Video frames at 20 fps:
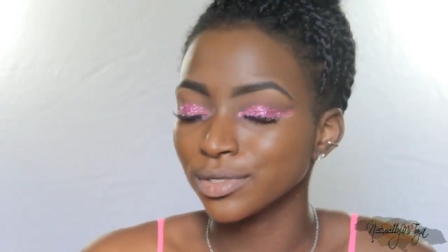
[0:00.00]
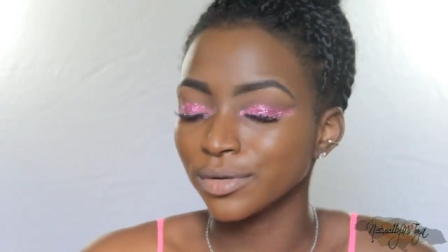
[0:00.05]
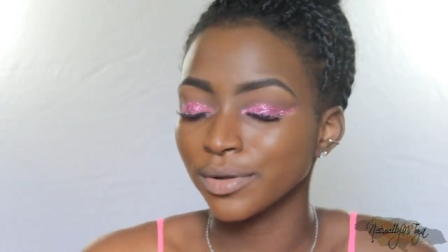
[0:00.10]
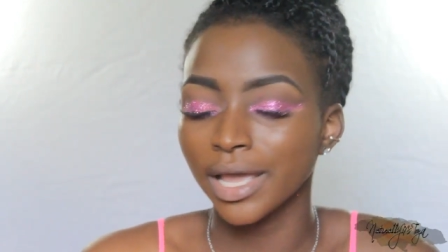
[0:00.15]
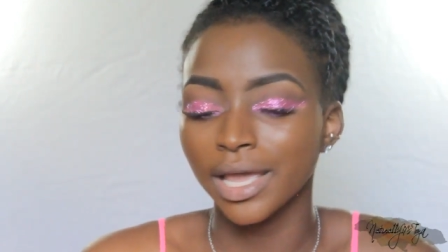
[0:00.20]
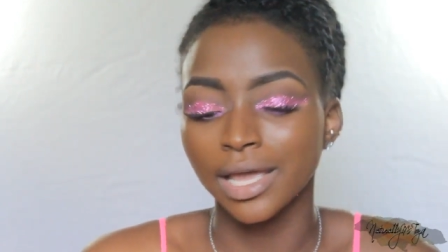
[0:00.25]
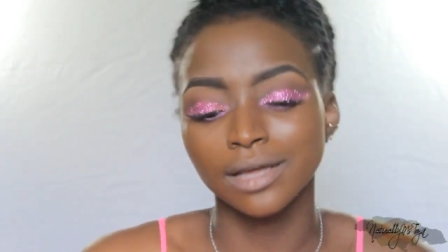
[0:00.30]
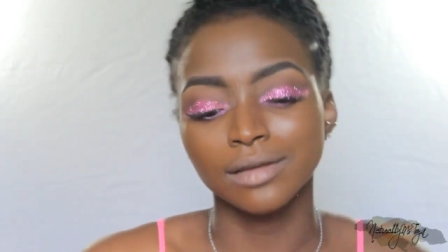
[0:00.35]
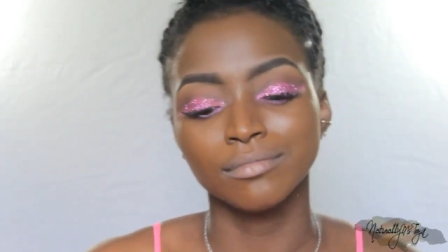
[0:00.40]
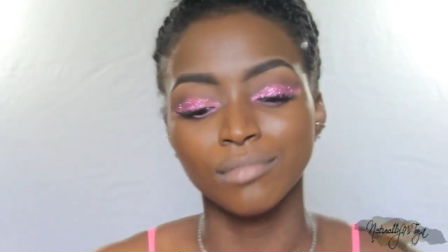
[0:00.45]

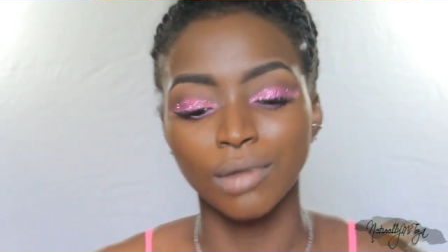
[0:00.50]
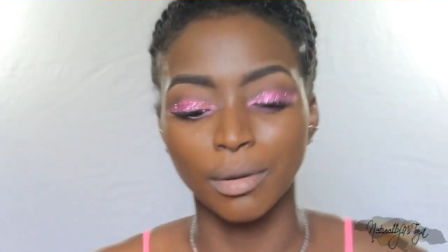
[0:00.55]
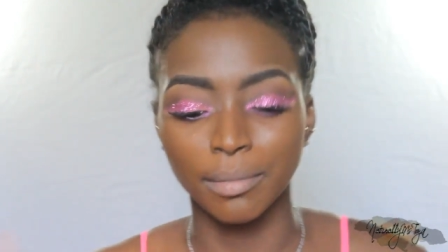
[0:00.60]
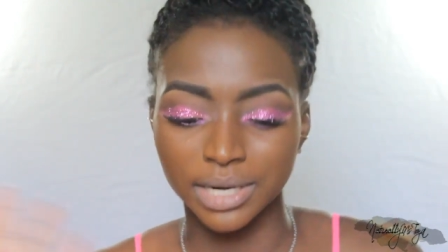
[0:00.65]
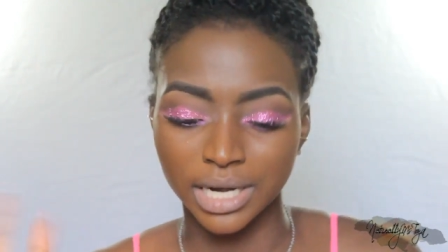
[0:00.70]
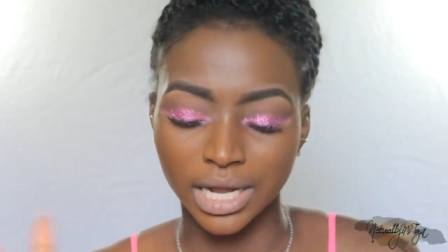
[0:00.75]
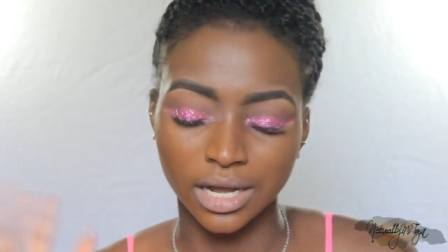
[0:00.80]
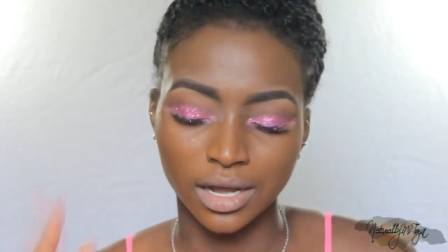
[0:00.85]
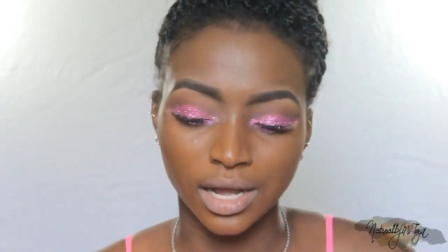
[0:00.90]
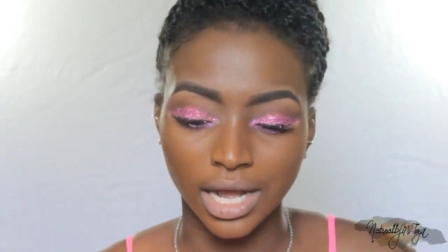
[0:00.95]
okay? But
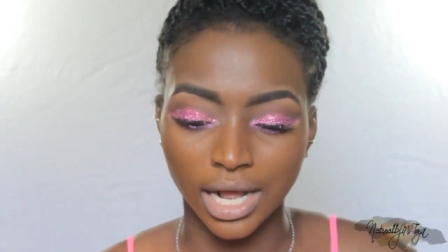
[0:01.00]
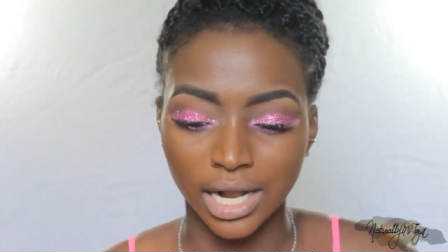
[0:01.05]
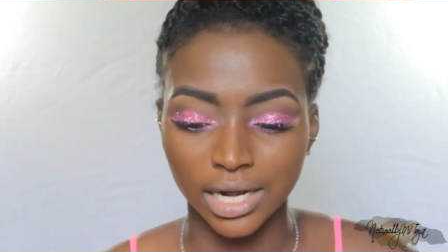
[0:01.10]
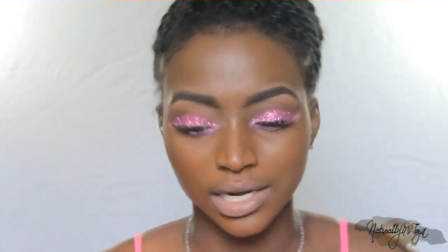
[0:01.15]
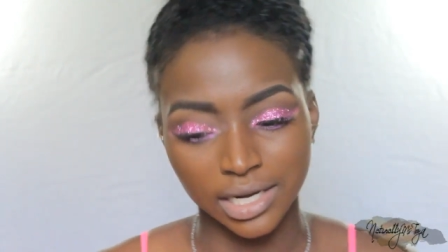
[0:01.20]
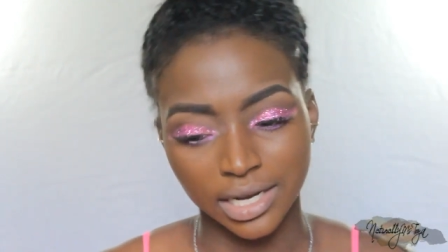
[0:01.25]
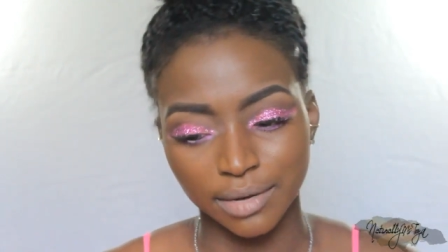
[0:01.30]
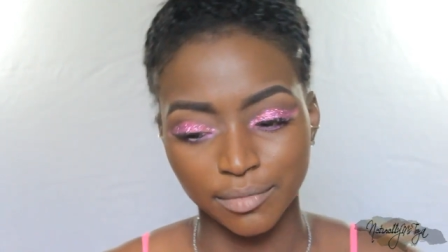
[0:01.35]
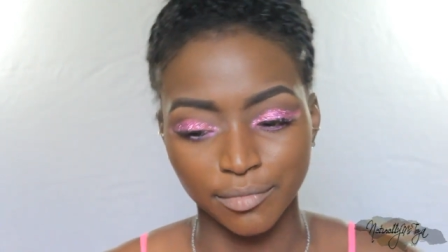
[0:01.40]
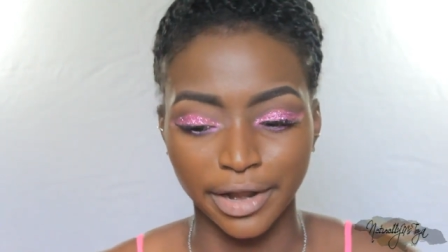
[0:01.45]
I'm not gonna call
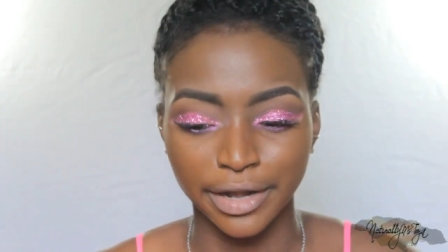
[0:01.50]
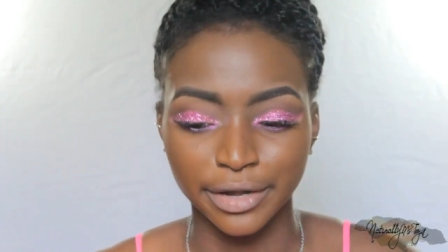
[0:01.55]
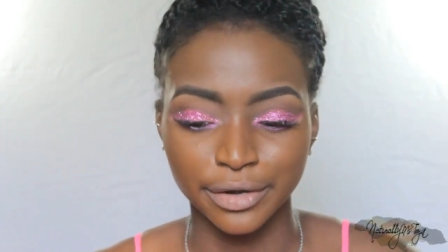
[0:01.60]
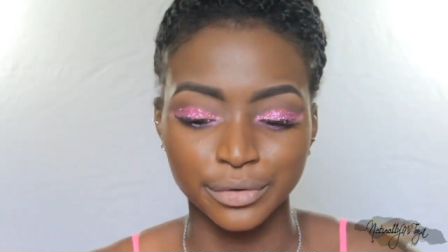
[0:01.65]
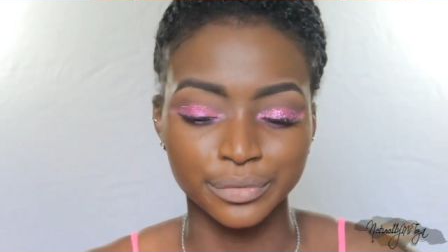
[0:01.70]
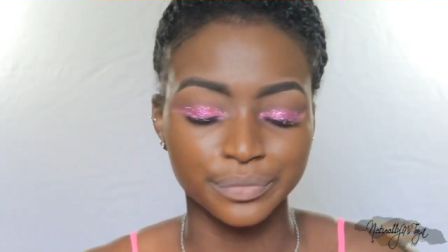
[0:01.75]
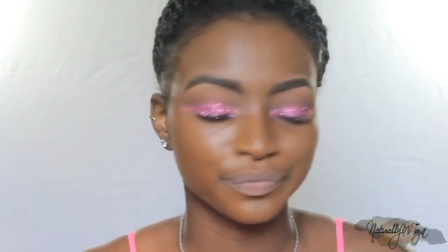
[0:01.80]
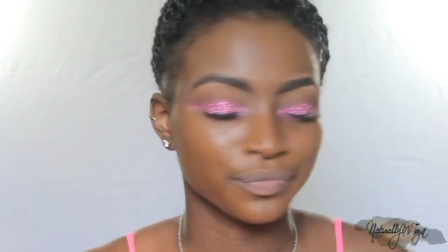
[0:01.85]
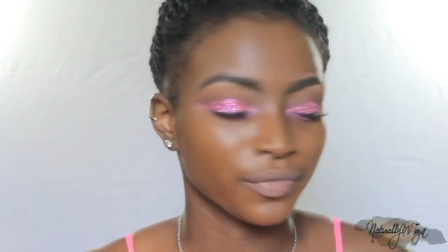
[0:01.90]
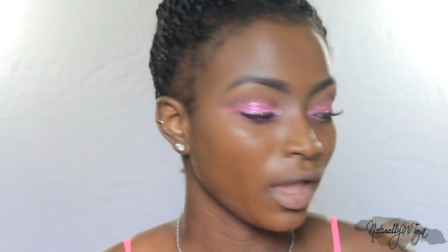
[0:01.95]
the name right now.